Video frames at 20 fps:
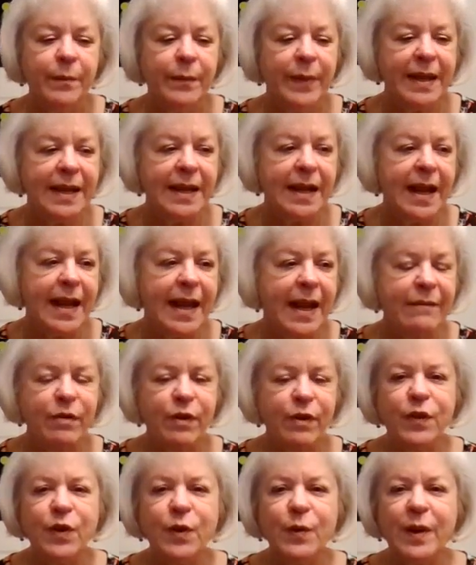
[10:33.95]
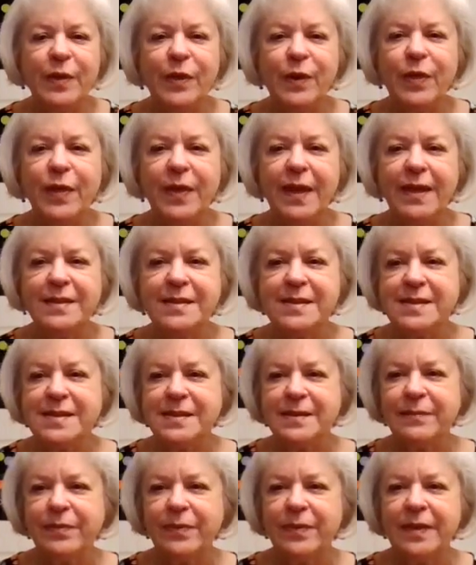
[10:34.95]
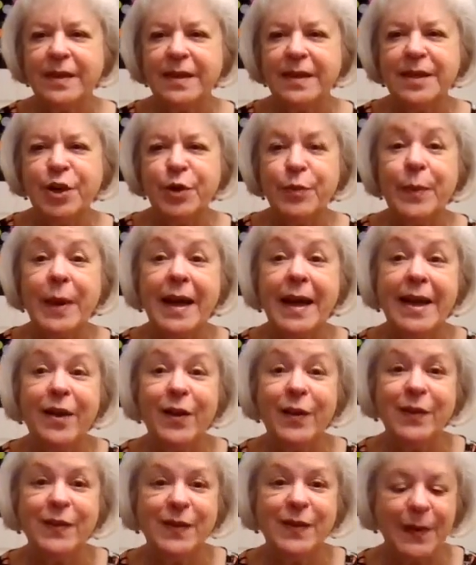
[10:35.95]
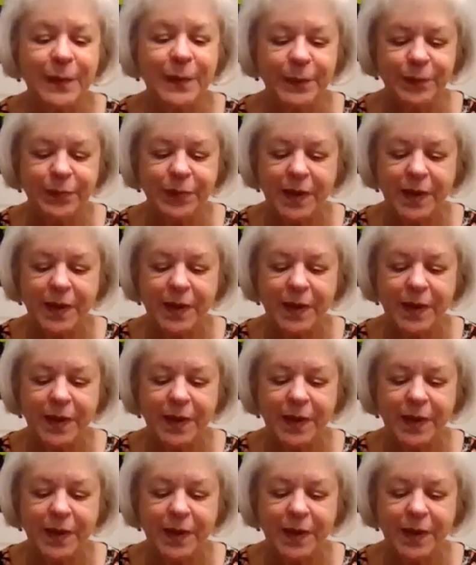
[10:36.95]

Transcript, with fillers: but I have a few other things nearby also